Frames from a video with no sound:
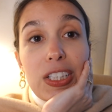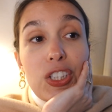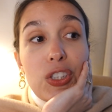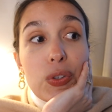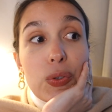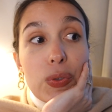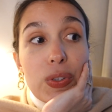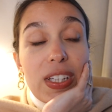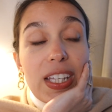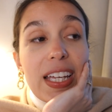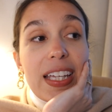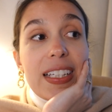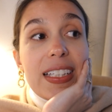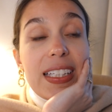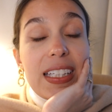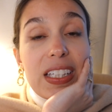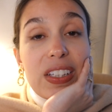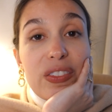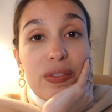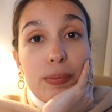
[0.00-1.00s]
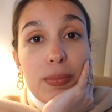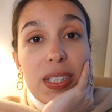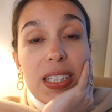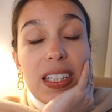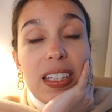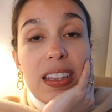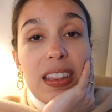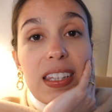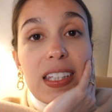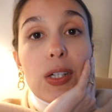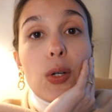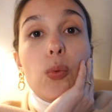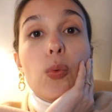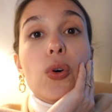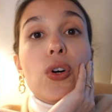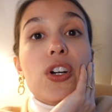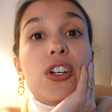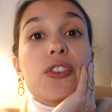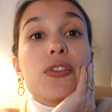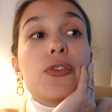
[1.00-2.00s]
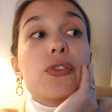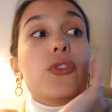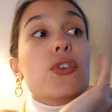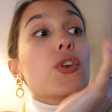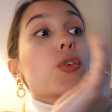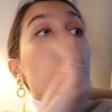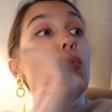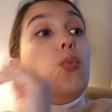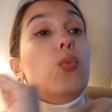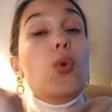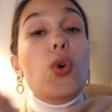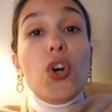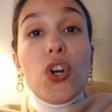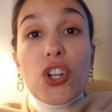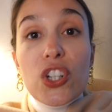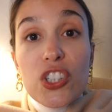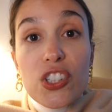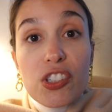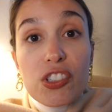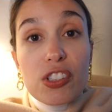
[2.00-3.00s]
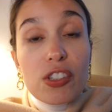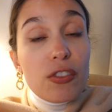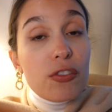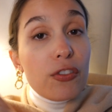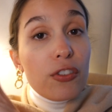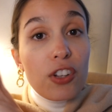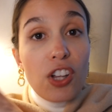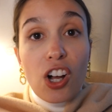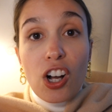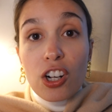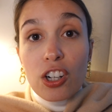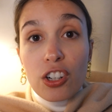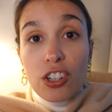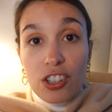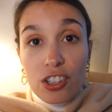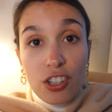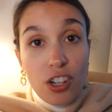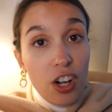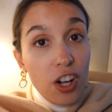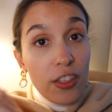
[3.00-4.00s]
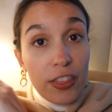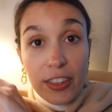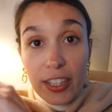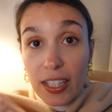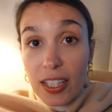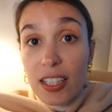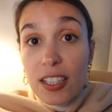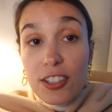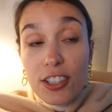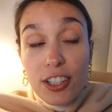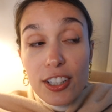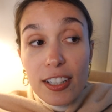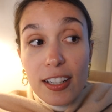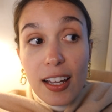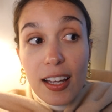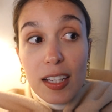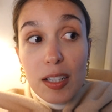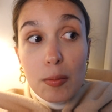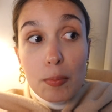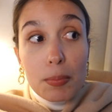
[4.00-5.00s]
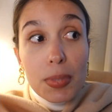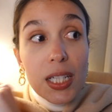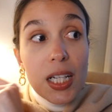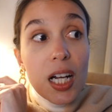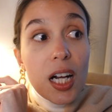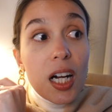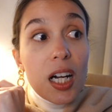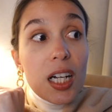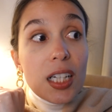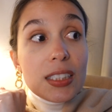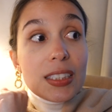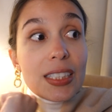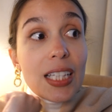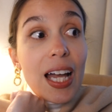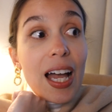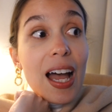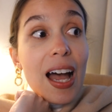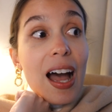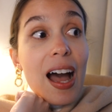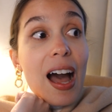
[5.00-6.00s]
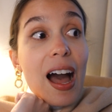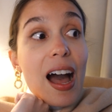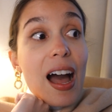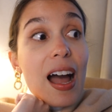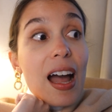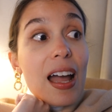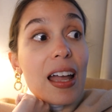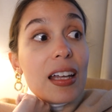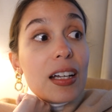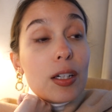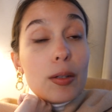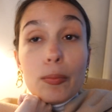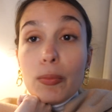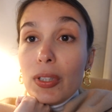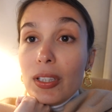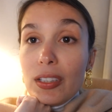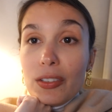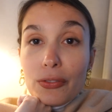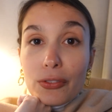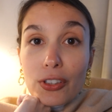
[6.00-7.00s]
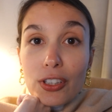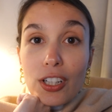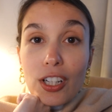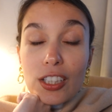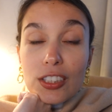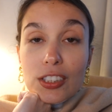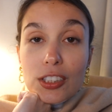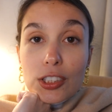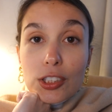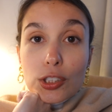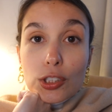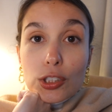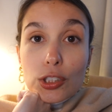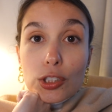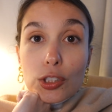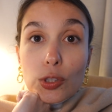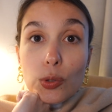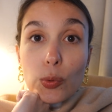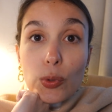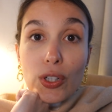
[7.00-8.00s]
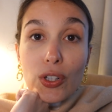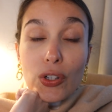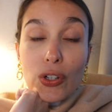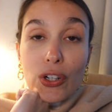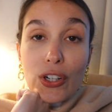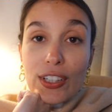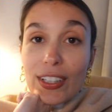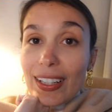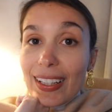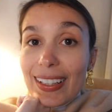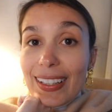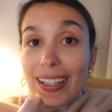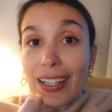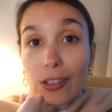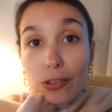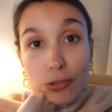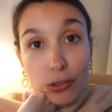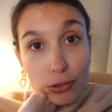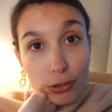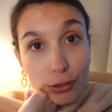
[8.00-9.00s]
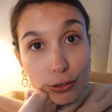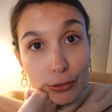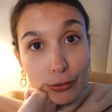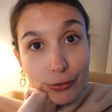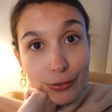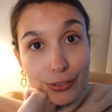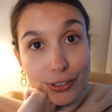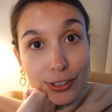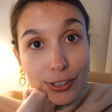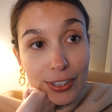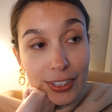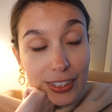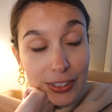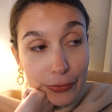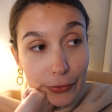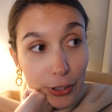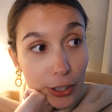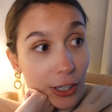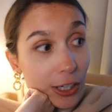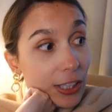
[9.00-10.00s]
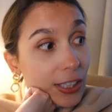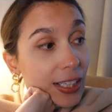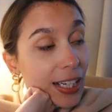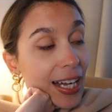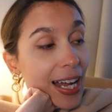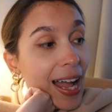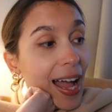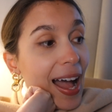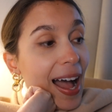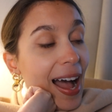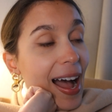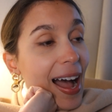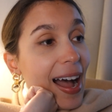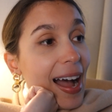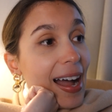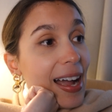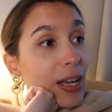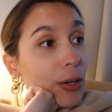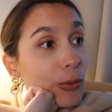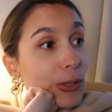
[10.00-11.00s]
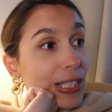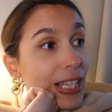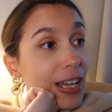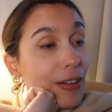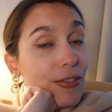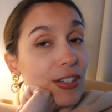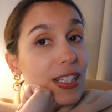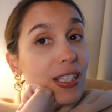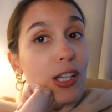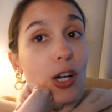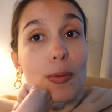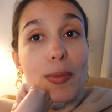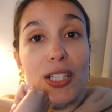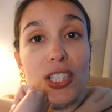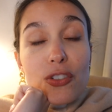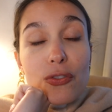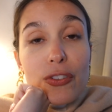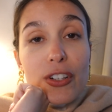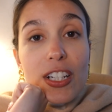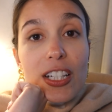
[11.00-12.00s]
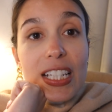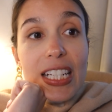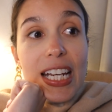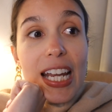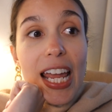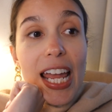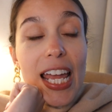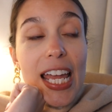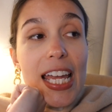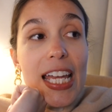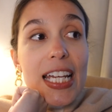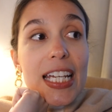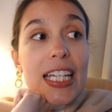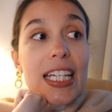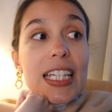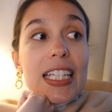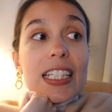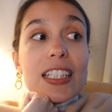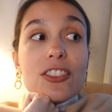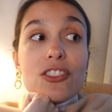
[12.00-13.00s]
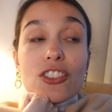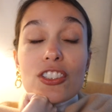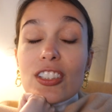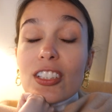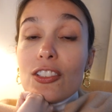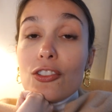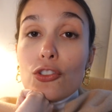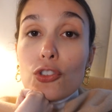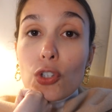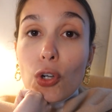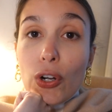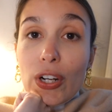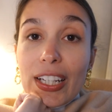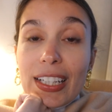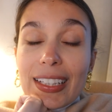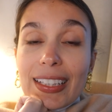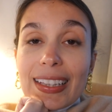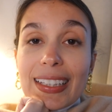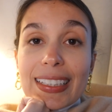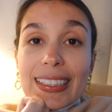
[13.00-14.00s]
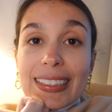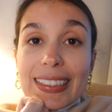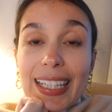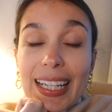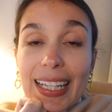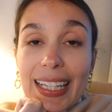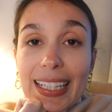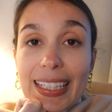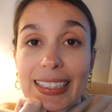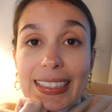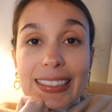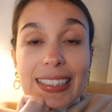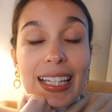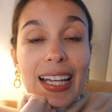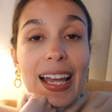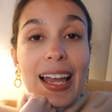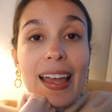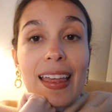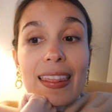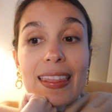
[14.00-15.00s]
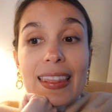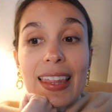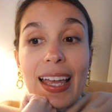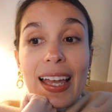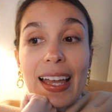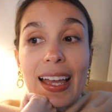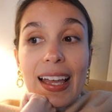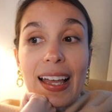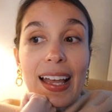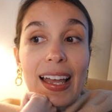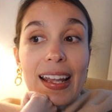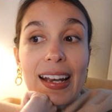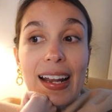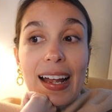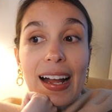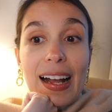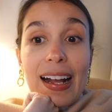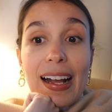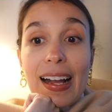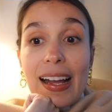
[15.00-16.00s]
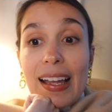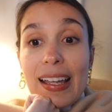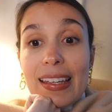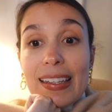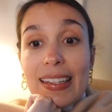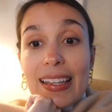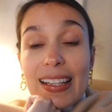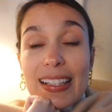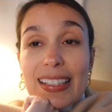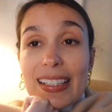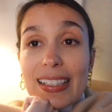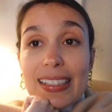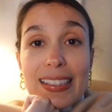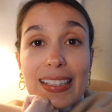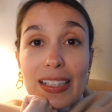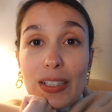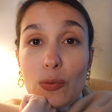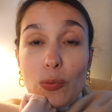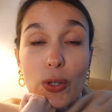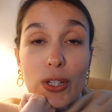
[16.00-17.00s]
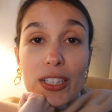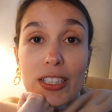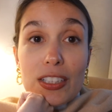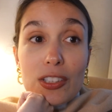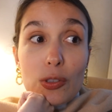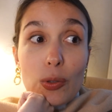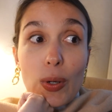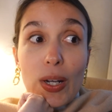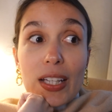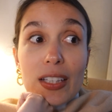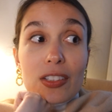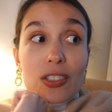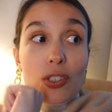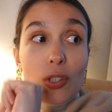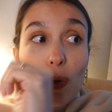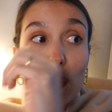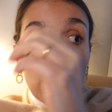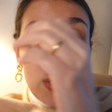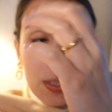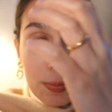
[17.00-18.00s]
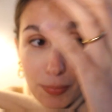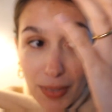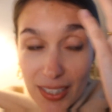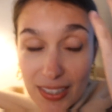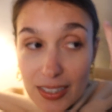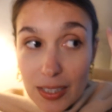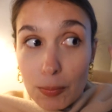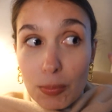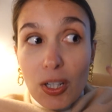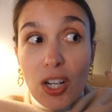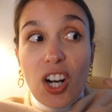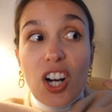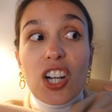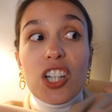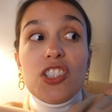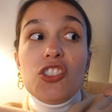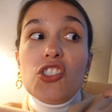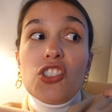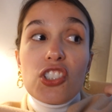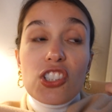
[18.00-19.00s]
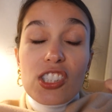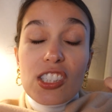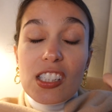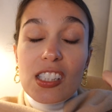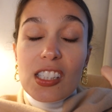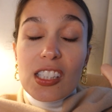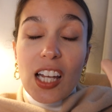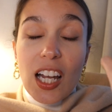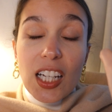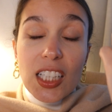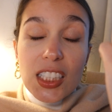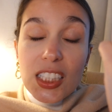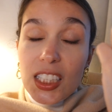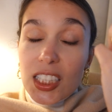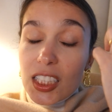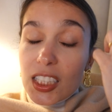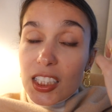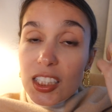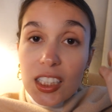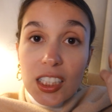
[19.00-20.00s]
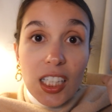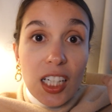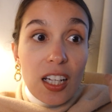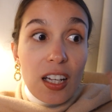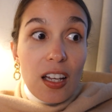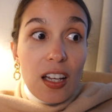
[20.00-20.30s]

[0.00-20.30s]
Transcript: you can give me the award for worst vlogger on the internet because I completely forgot to record an outro to this vlog. I was having so much fun and just enjoying the days that I guess I didn't want it to end. So in my subconscious, I didn't